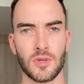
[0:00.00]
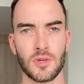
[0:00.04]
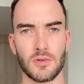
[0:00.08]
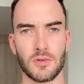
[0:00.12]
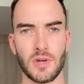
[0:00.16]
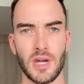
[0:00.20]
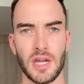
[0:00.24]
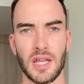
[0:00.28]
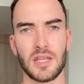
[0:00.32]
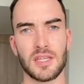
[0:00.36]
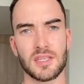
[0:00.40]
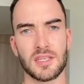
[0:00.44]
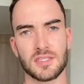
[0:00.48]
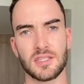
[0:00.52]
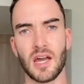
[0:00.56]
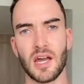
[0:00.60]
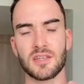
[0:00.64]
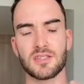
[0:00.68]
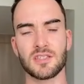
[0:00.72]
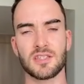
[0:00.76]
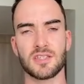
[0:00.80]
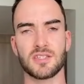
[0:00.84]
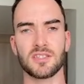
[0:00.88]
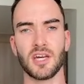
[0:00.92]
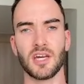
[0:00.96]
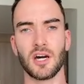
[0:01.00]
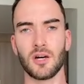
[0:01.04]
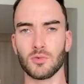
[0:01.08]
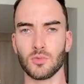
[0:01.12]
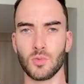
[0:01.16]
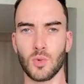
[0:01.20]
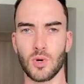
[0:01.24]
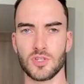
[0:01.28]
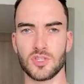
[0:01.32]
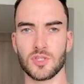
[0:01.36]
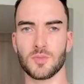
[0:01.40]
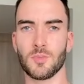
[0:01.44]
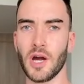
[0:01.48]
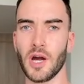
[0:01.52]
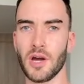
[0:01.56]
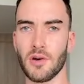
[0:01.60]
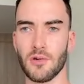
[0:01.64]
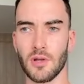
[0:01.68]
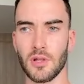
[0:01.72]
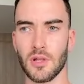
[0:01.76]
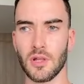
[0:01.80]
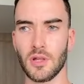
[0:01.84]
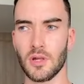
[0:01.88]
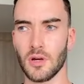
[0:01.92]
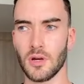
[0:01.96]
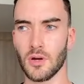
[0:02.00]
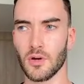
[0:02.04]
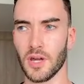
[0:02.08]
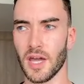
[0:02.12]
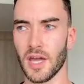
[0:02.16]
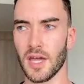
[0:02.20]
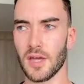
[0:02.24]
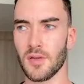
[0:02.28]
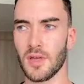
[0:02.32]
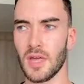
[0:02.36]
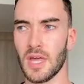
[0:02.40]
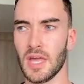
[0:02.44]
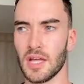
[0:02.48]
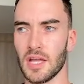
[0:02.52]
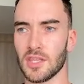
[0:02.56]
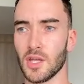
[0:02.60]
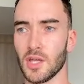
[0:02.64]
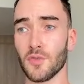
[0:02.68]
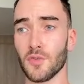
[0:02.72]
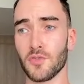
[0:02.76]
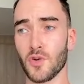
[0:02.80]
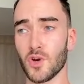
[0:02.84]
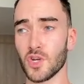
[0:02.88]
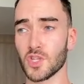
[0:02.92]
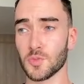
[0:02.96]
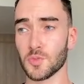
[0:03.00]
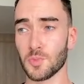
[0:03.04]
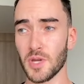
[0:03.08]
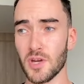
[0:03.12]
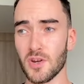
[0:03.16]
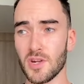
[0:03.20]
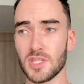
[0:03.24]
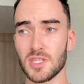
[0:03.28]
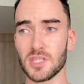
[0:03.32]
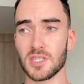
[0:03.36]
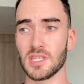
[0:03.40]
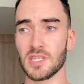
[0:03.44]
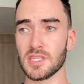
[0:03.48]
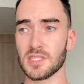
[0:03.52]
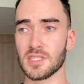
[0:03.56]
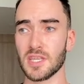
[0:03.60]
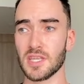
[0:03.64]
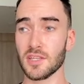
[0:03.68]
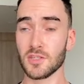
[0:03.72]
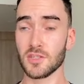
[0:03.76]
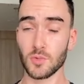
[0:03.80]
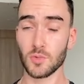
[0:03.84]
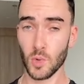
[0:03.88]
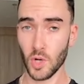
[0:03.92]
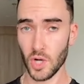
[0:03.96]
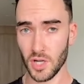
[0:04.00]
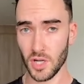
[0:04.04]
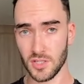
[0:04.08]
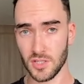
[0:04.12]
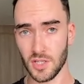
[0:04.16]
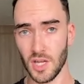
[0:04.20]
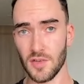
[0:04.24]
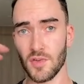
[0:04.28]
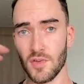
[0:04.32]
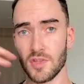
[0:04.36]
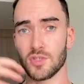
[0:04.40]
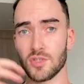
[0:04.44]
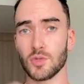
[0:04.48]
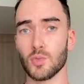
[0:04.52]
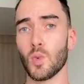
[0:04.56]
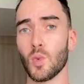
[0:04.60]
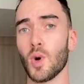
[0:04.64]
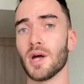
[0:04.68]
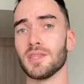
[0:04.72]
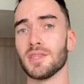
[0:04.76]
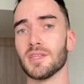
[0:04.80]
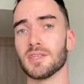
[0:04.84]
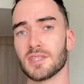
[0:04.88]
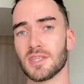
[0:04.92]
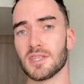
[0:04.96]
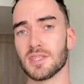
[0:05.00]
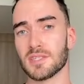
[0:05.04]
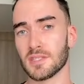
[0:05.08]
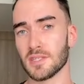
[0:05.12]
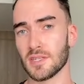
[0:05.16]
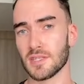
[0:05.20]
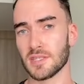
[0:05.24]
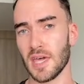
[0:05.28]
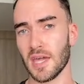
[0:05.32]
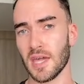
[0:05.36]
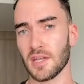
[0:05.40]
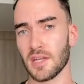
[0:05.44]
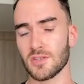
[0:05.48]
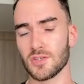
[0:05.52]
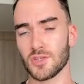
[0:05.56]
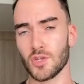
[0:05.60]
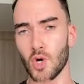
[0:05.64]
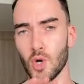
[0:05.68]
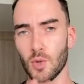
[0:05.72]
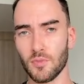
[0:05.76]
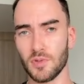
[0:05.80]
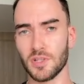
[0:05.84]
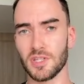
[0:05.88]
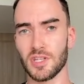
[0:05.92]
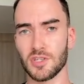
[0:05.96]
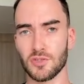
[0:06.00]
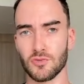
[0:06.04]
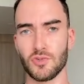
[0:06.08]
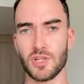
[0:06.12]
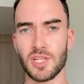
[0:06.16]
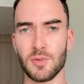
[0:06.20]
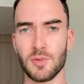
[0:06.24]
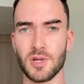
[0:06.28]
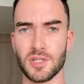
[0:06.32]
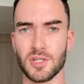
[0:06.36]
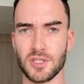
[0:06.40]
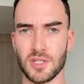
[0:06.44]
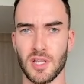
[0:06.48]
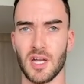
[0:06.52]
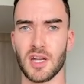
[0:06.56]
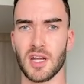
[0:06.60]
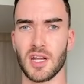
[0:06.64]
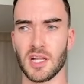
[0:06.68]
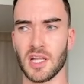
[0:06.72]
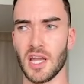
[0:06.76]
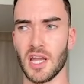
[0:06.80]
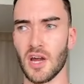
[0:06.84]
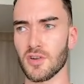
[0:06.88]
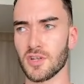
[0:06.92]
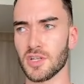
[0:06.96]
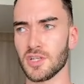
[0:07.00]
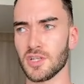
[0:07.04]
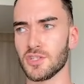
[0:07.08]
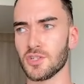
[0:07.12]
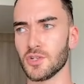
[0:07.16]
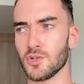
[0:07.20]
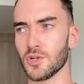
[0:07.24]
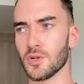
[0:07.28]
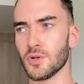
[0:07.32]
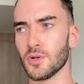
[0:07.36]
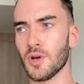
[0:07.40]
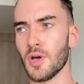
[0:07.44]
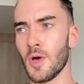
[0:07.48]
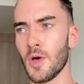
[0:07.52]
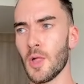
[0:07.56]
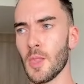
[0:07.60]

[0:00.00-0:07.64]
right? And it starts this downward spiral, okay? Now, if you're experiencing these things, we're going to dive into why this is in a second. So, hopefully, this really brings a lot of clarity to you.